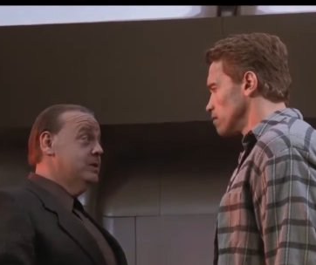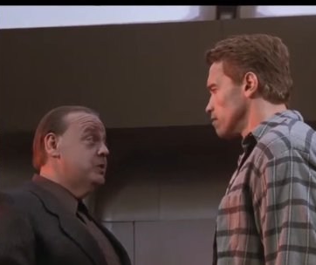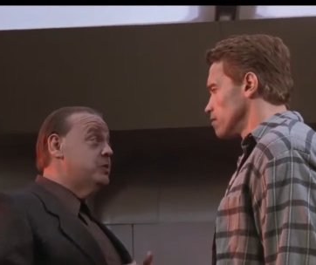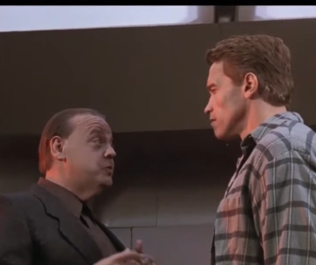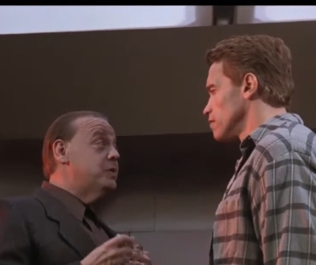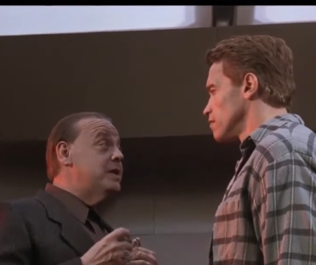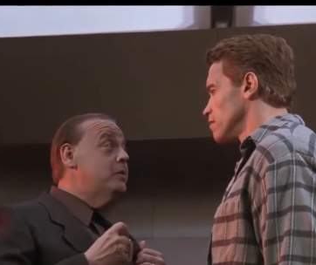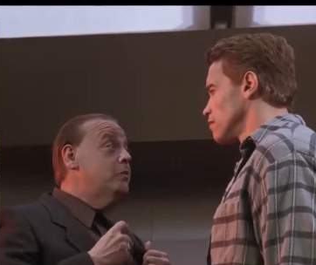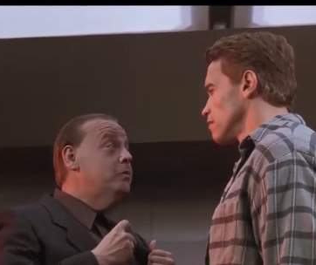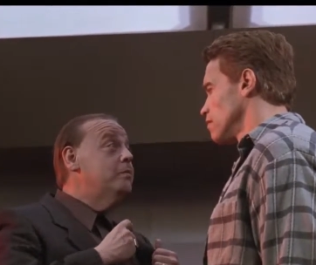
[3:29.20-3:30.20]
Speaker 1: She's
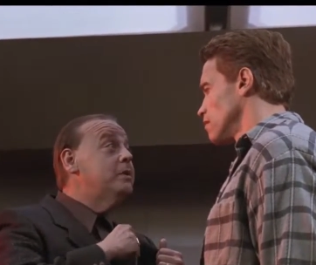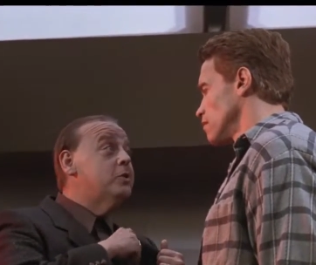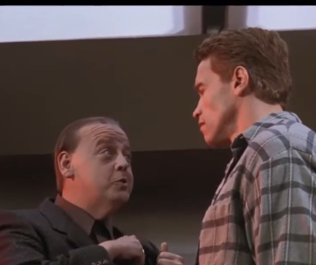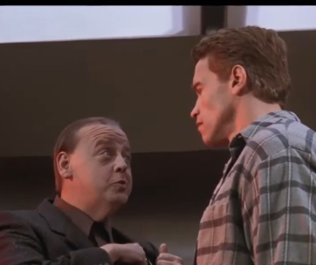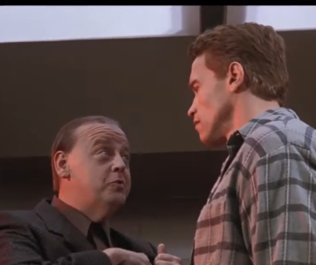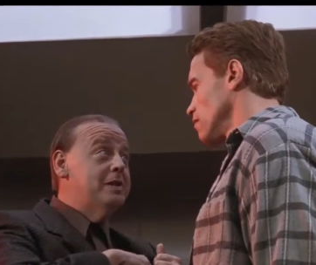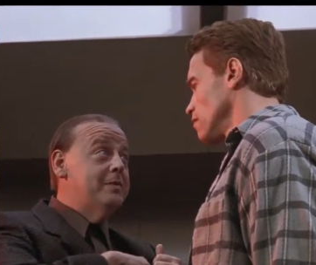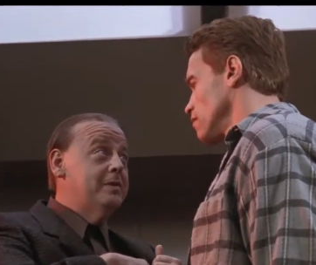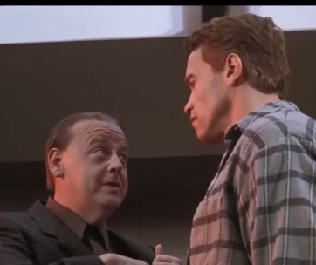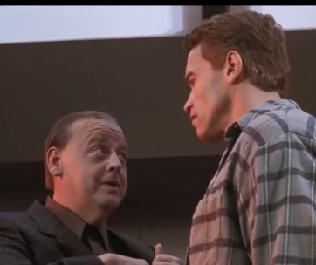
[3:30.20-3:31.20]
real because you dreamed her.